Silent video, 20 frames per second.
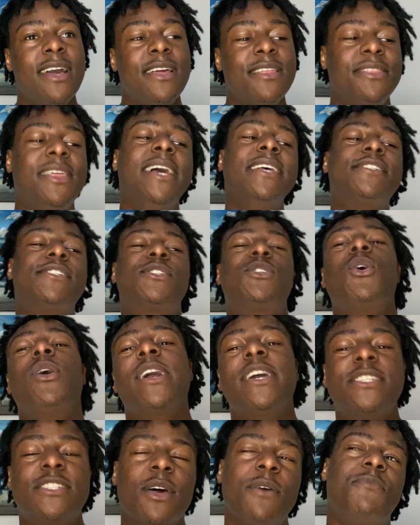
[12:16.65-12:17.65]
this
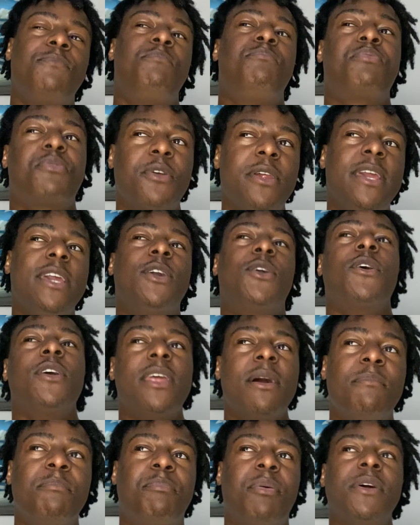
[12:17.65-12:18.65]
song is a pretty good
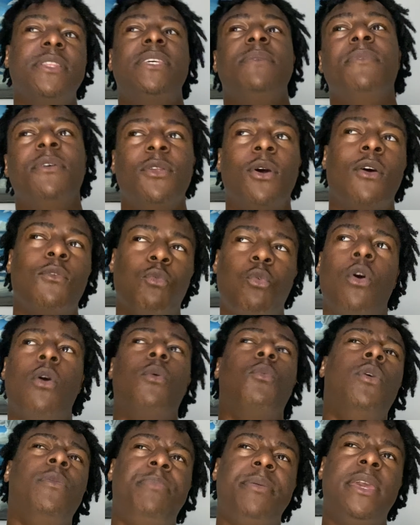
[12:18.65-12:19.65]
embodiment of what
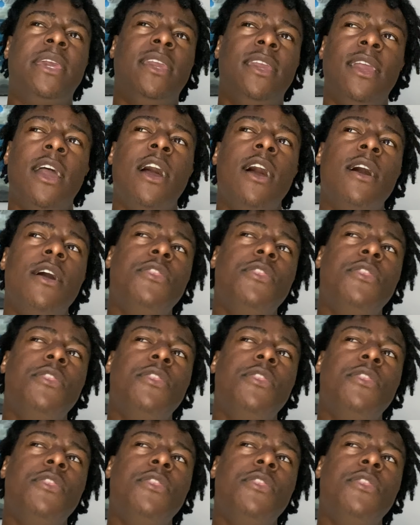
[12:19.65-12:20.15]
would be